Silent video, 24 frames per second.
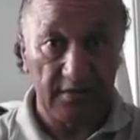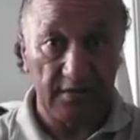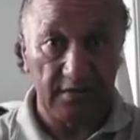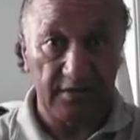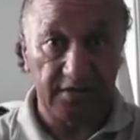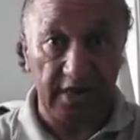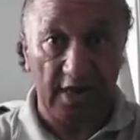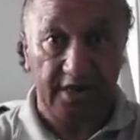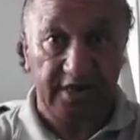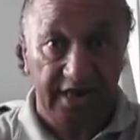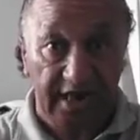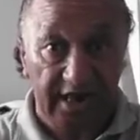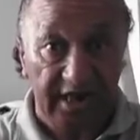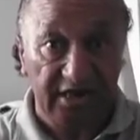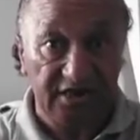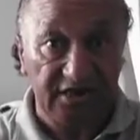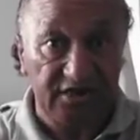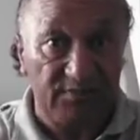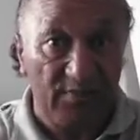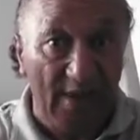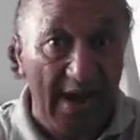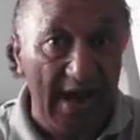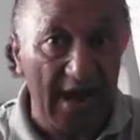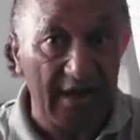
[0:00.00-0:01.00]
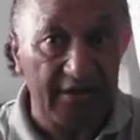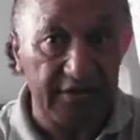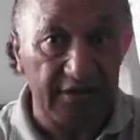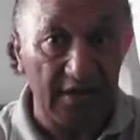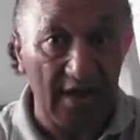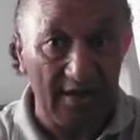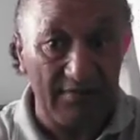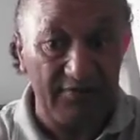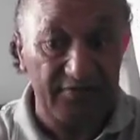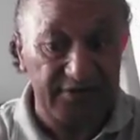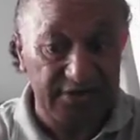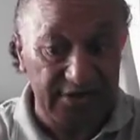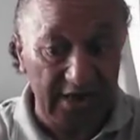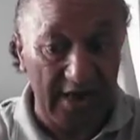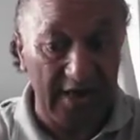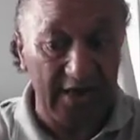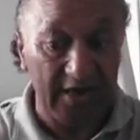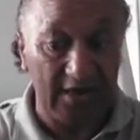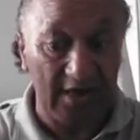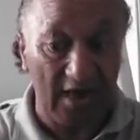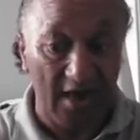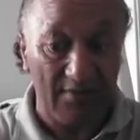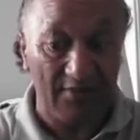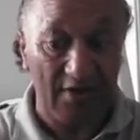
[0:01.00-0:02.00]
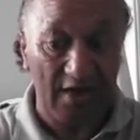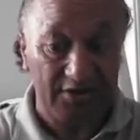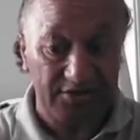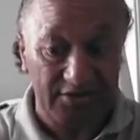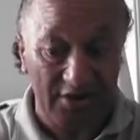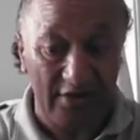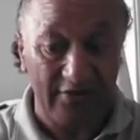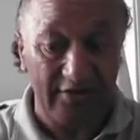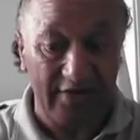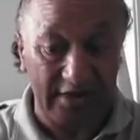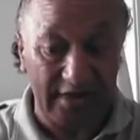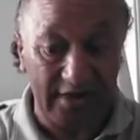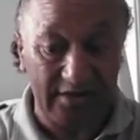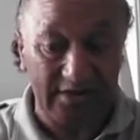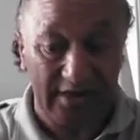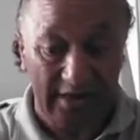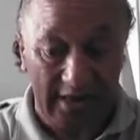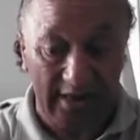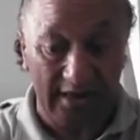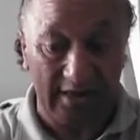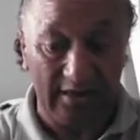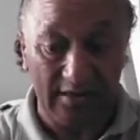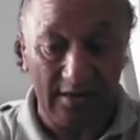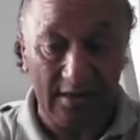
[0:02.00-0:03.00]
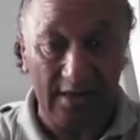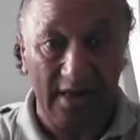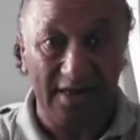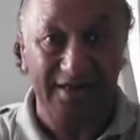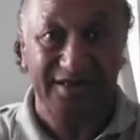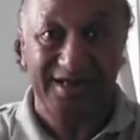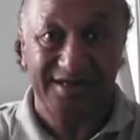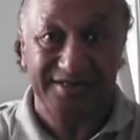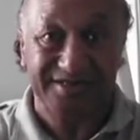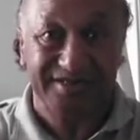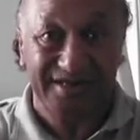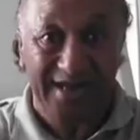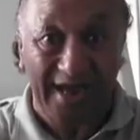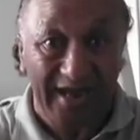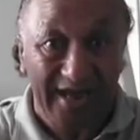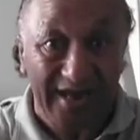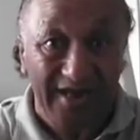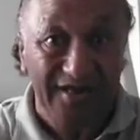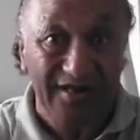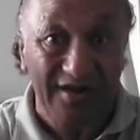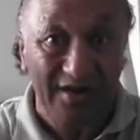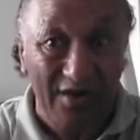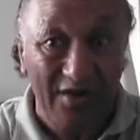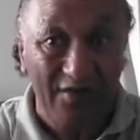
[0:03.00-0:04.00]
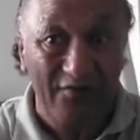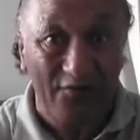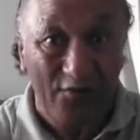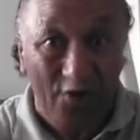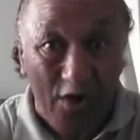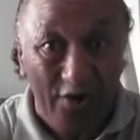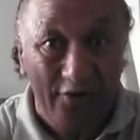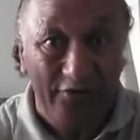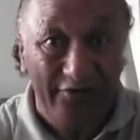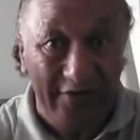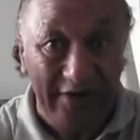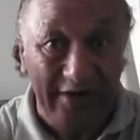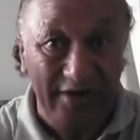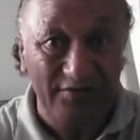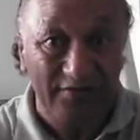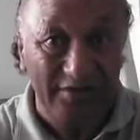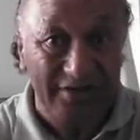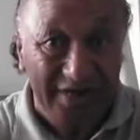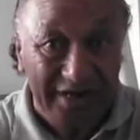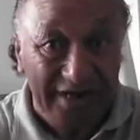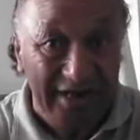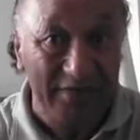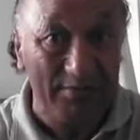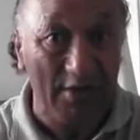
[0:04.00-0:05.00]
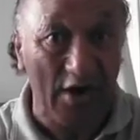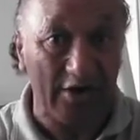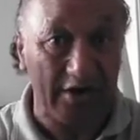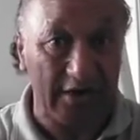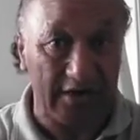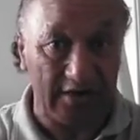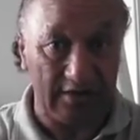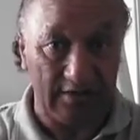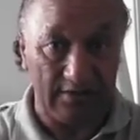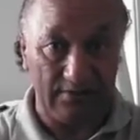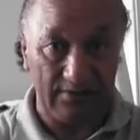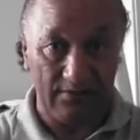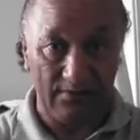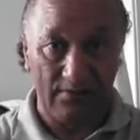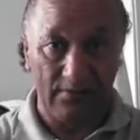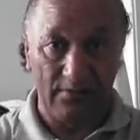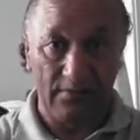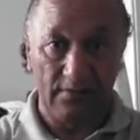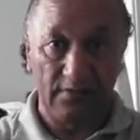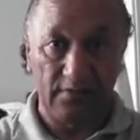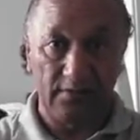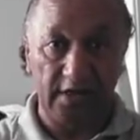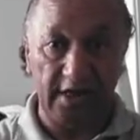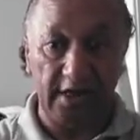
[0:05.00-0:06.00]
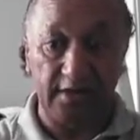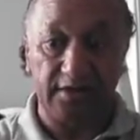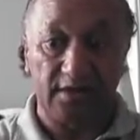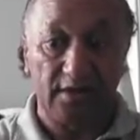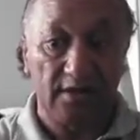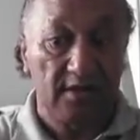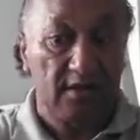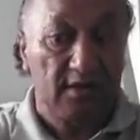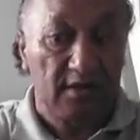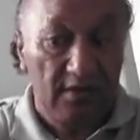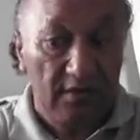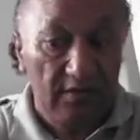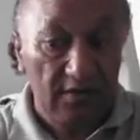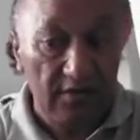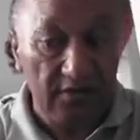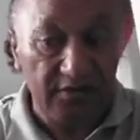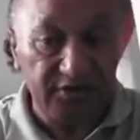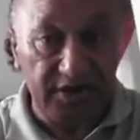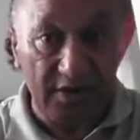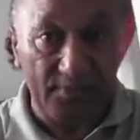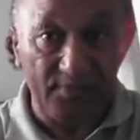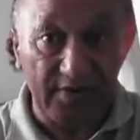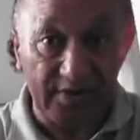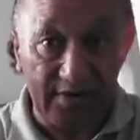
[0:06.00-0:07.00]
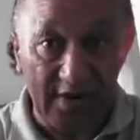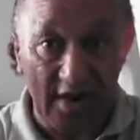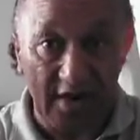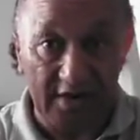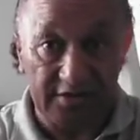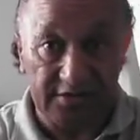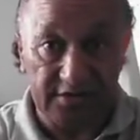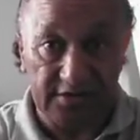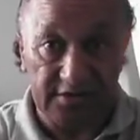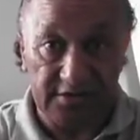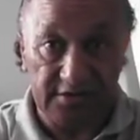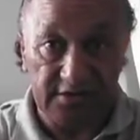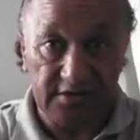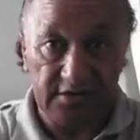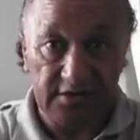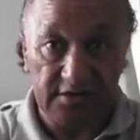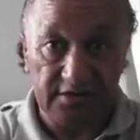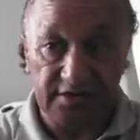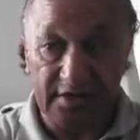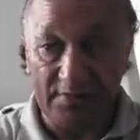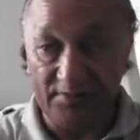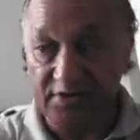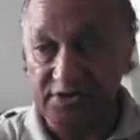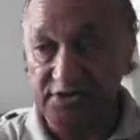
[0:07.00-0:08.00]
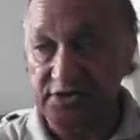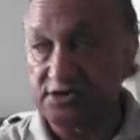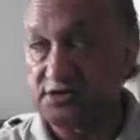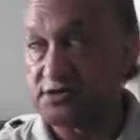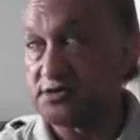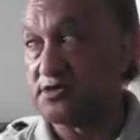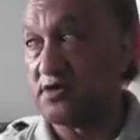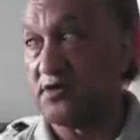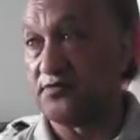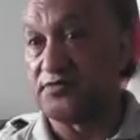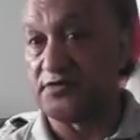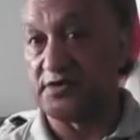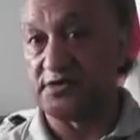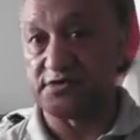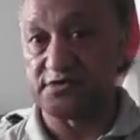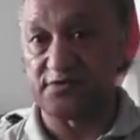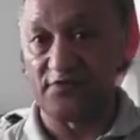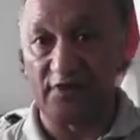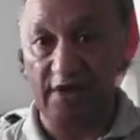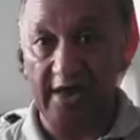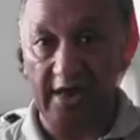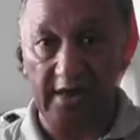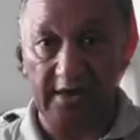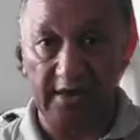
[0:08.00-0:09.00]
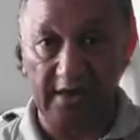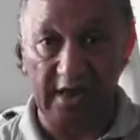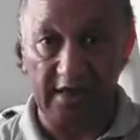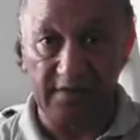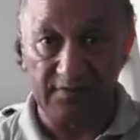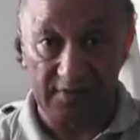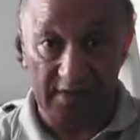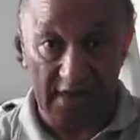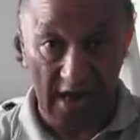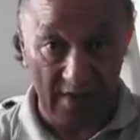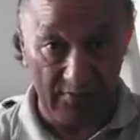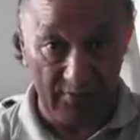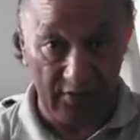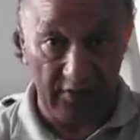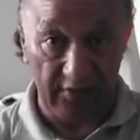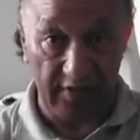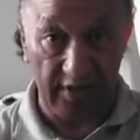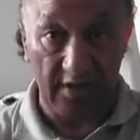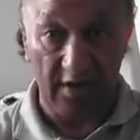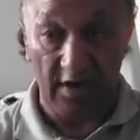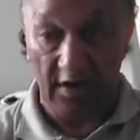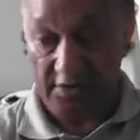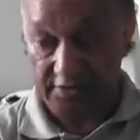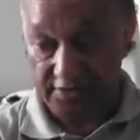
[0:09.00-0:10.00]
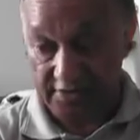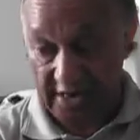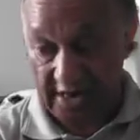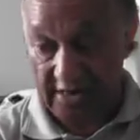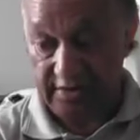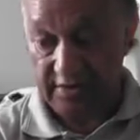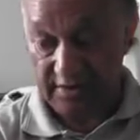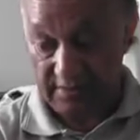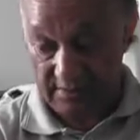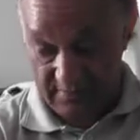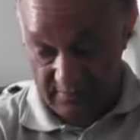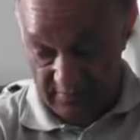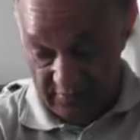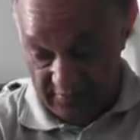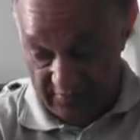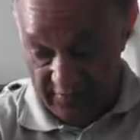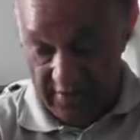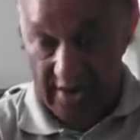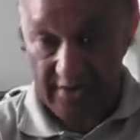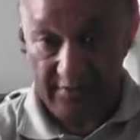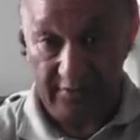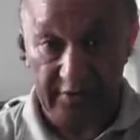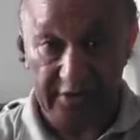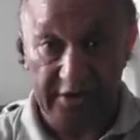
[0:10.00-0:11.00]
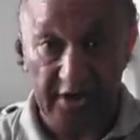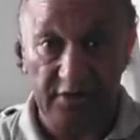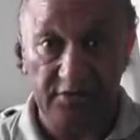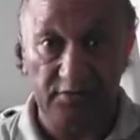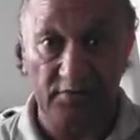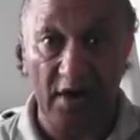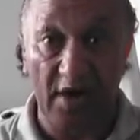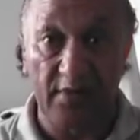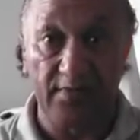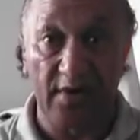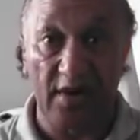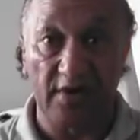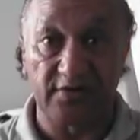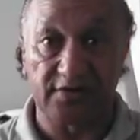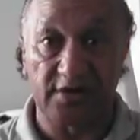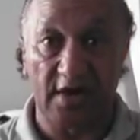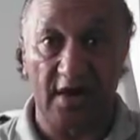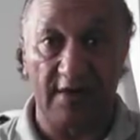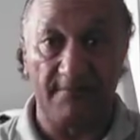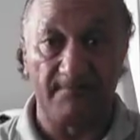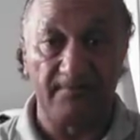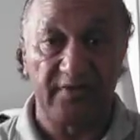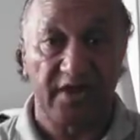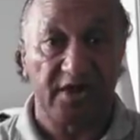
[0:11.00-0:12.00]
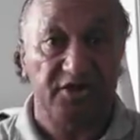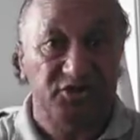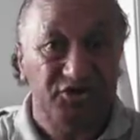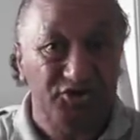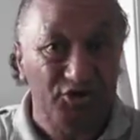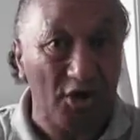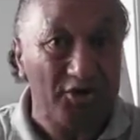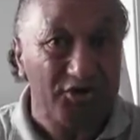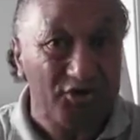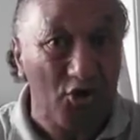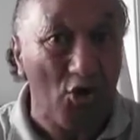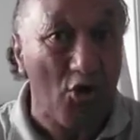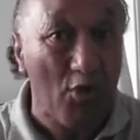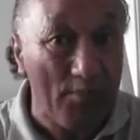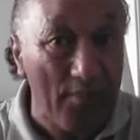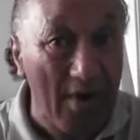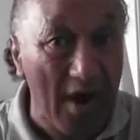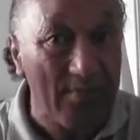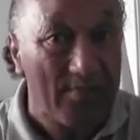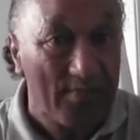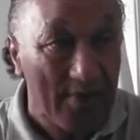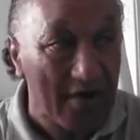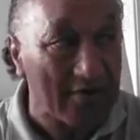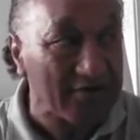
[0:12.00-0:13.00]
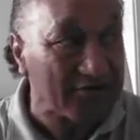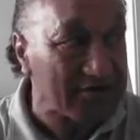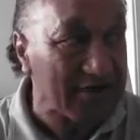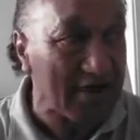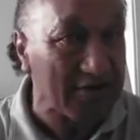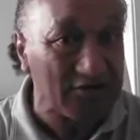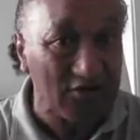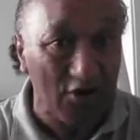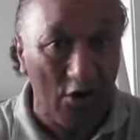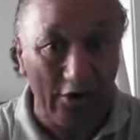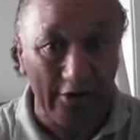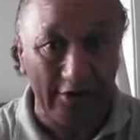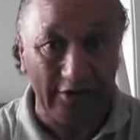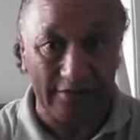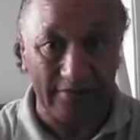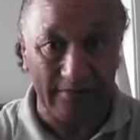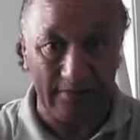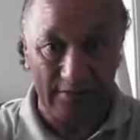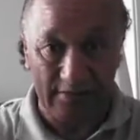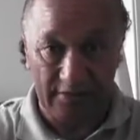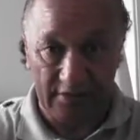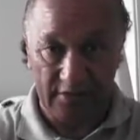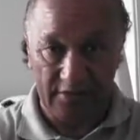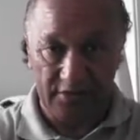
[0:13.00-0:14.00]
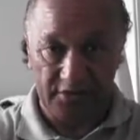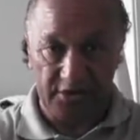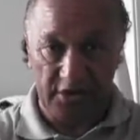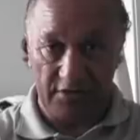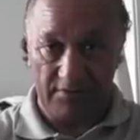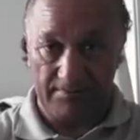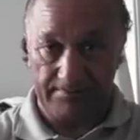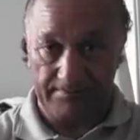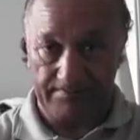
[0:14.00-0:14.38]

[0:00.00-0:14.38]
the king's path. I'm saying I'm a surrogate king, and that's the end of contracts with anybody that jeopardizes the position of this flag at Ngāpuhi on that ground where those popos are. It's not your popos that got it, Jim.